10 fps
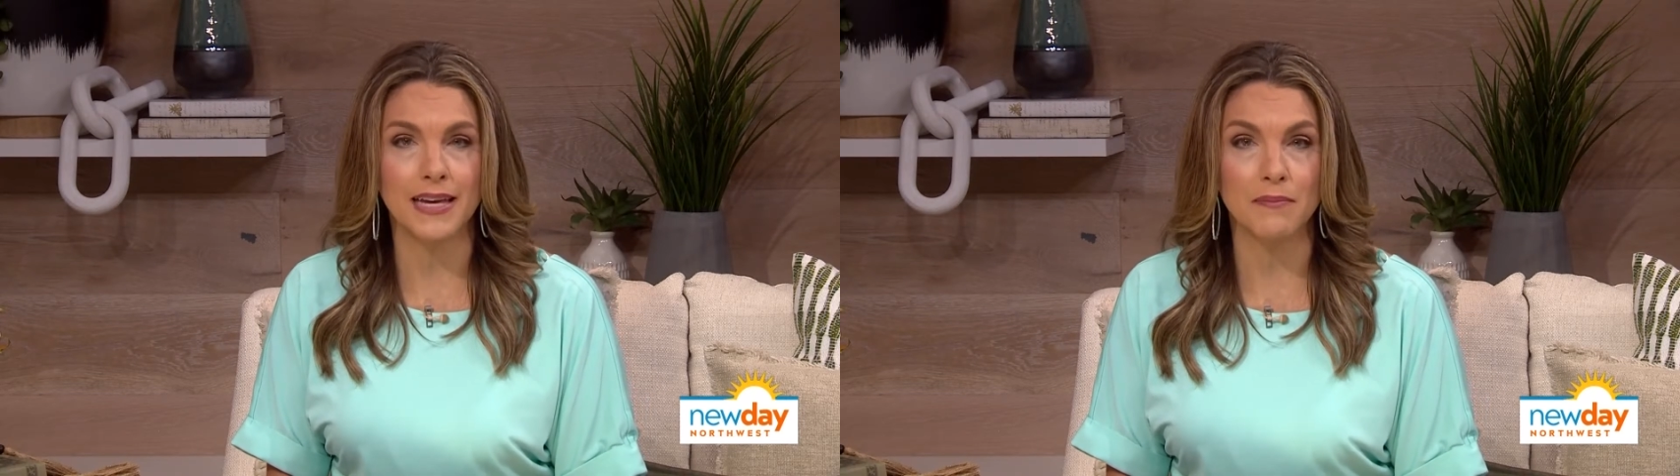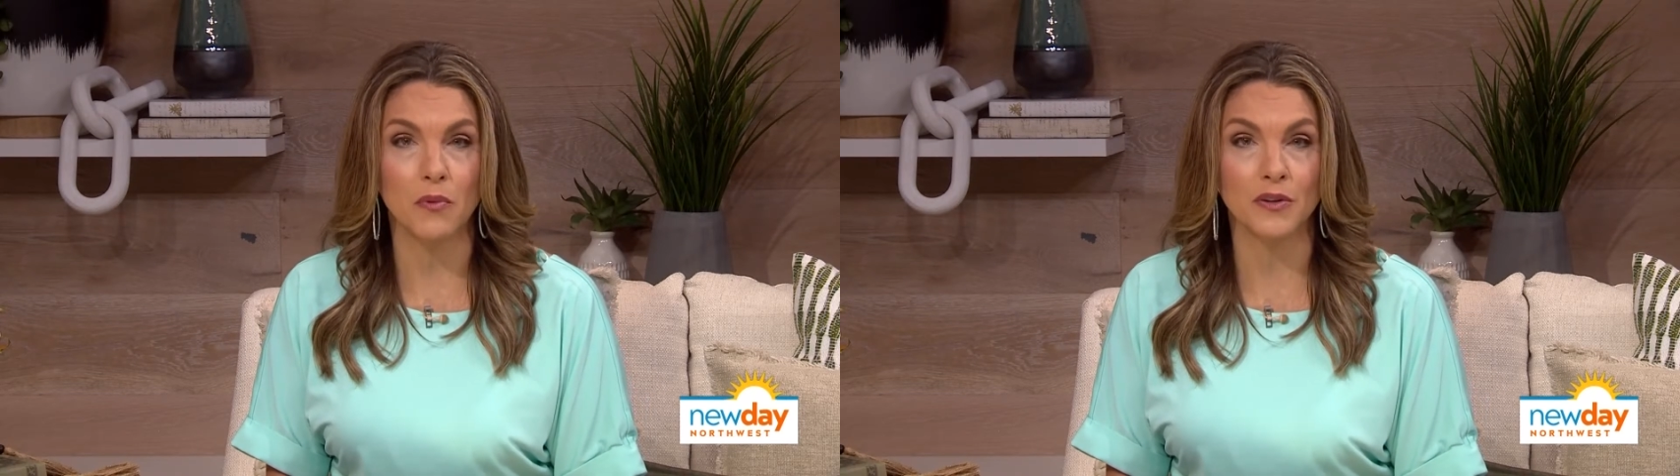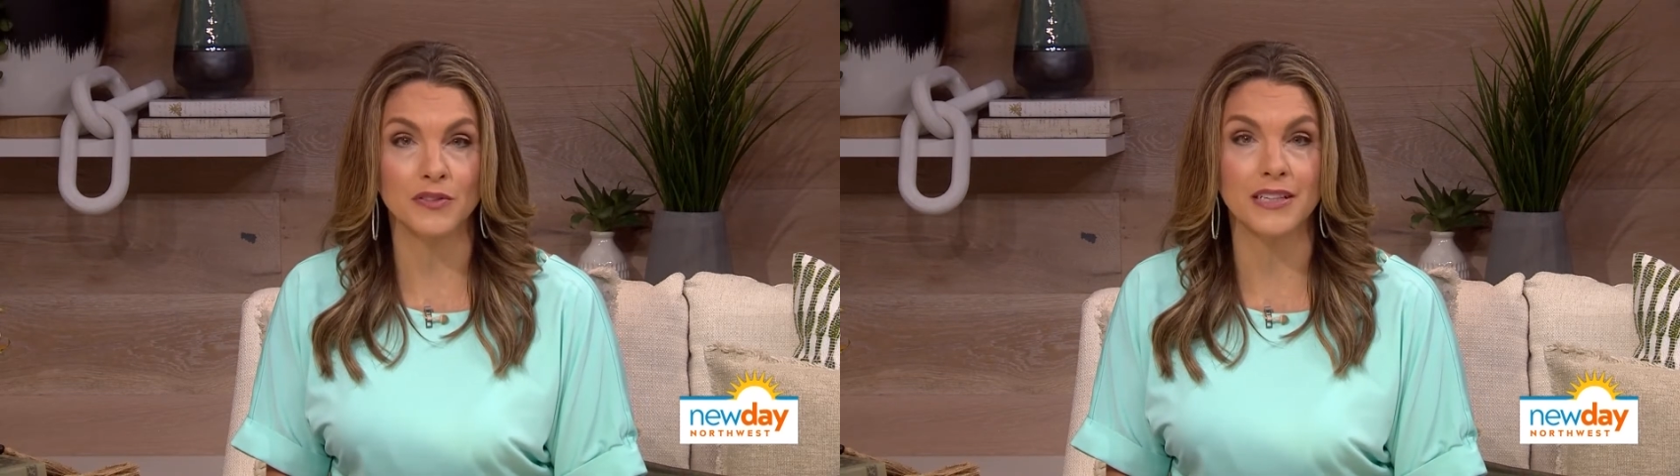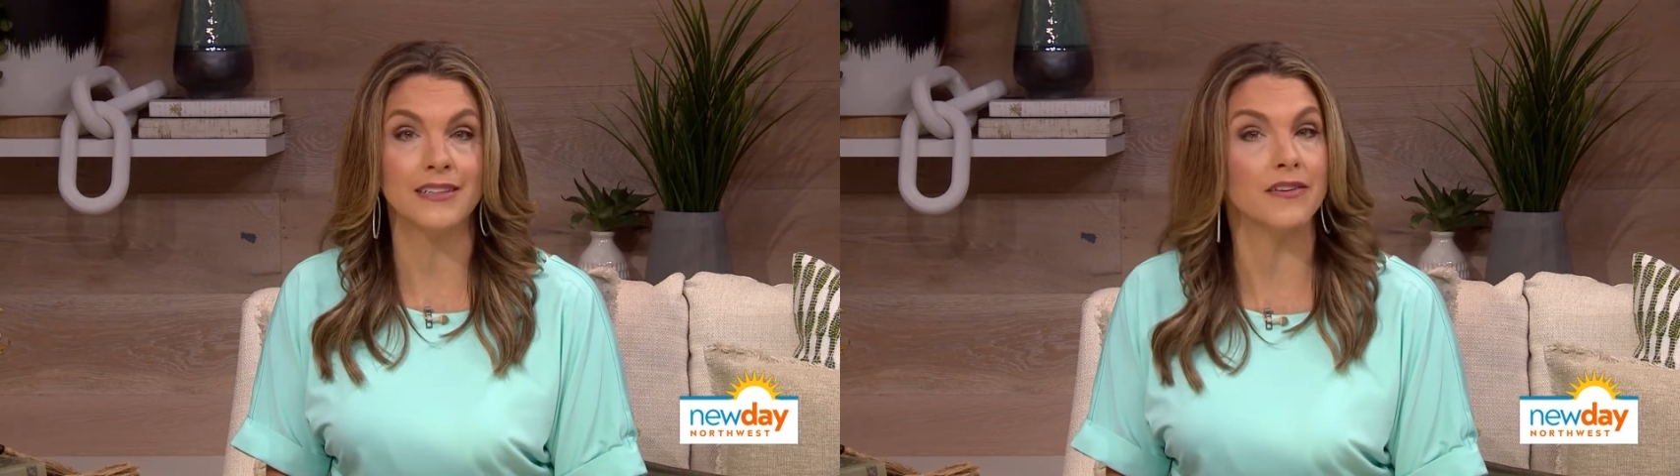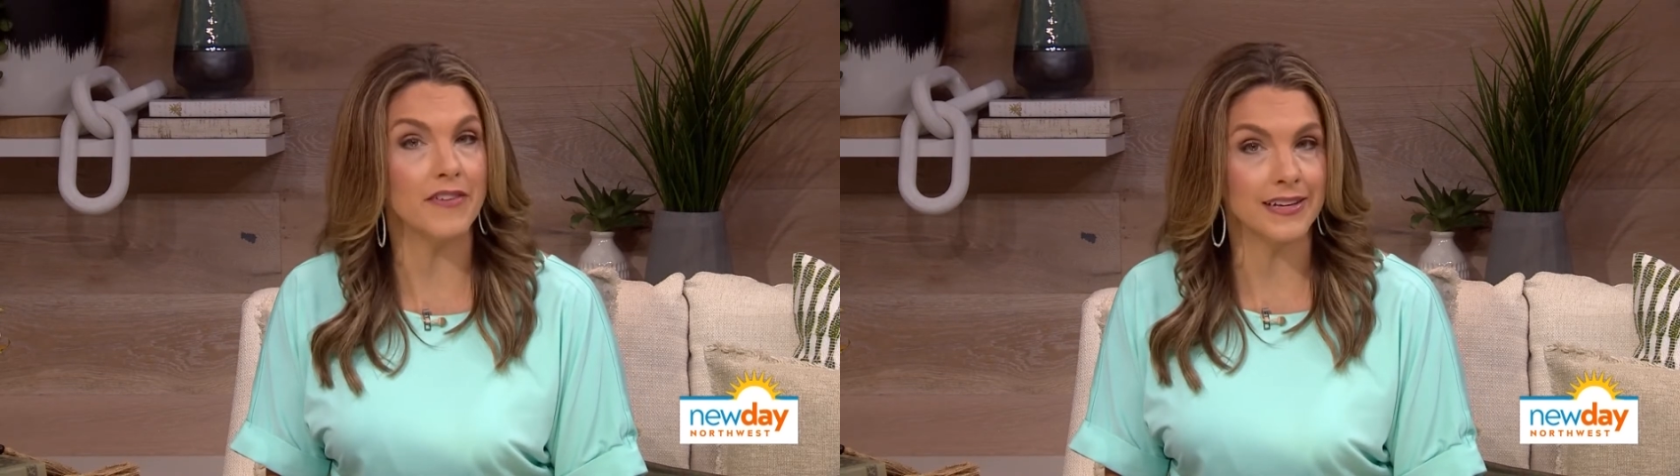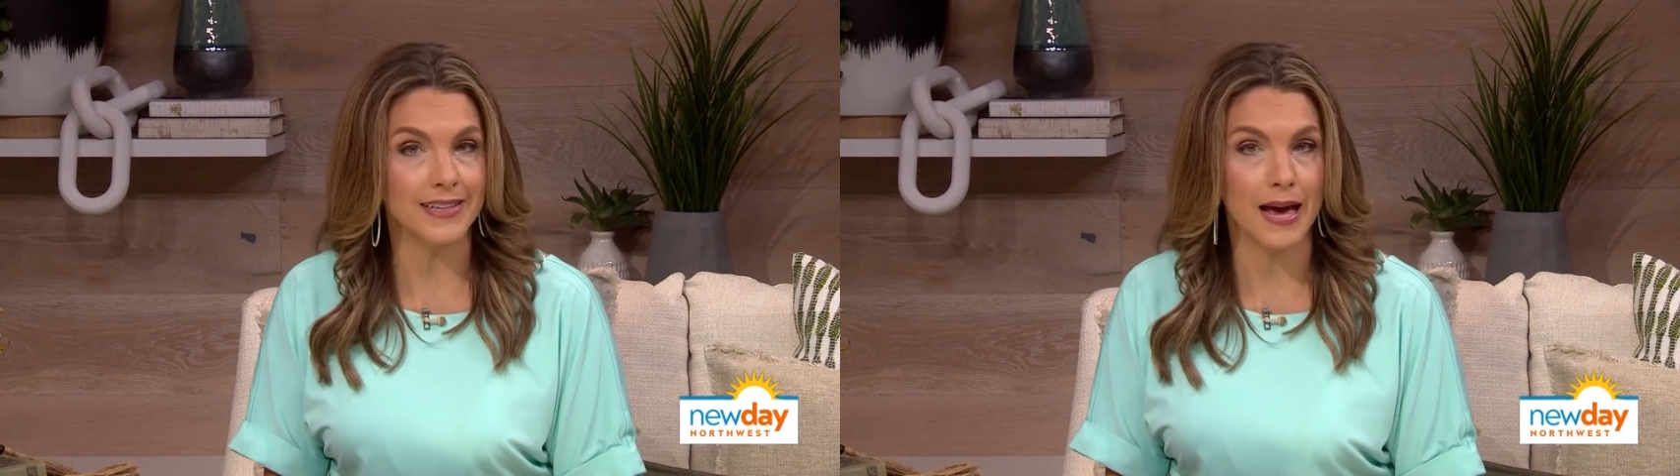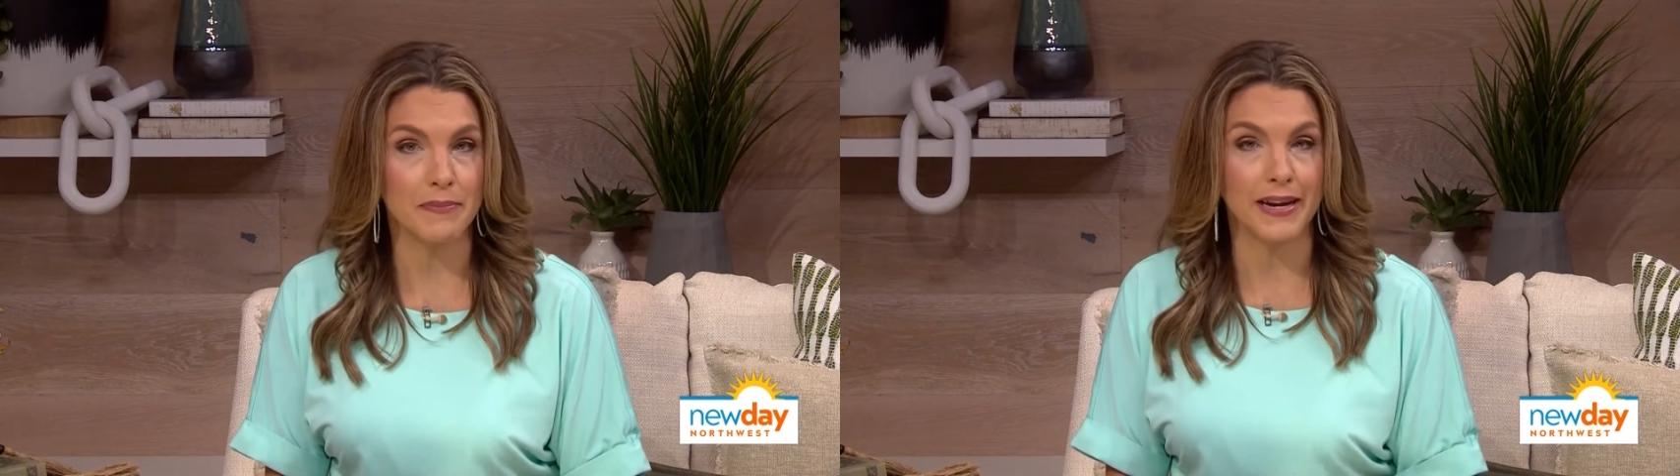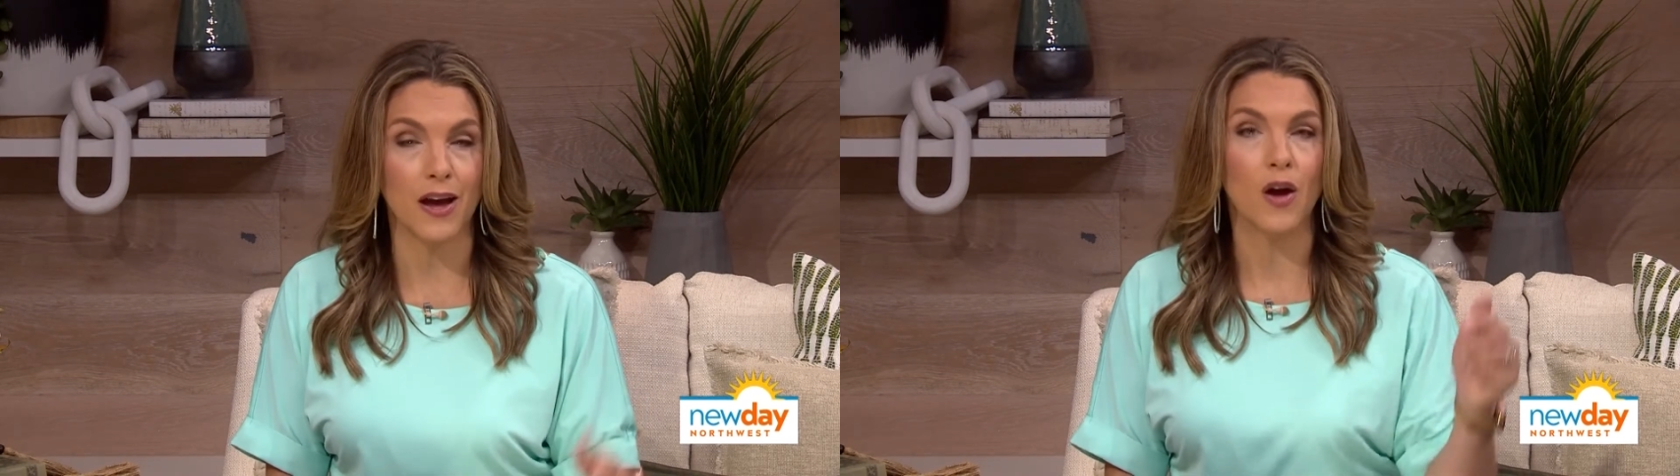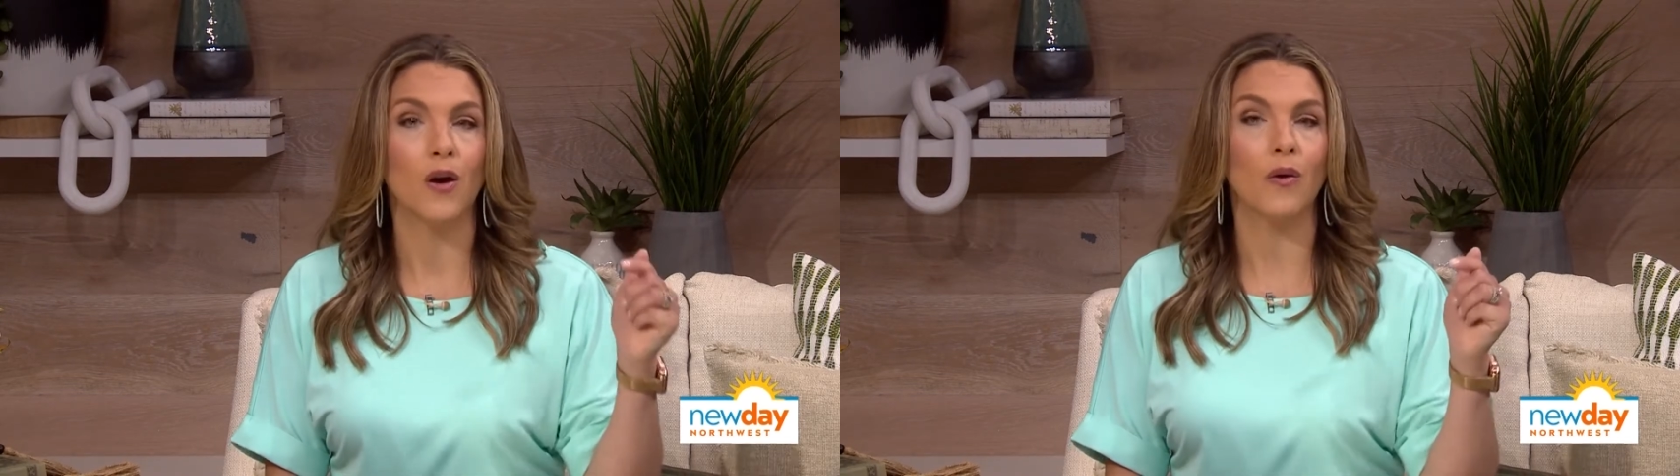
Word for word: skateboarders in an event happening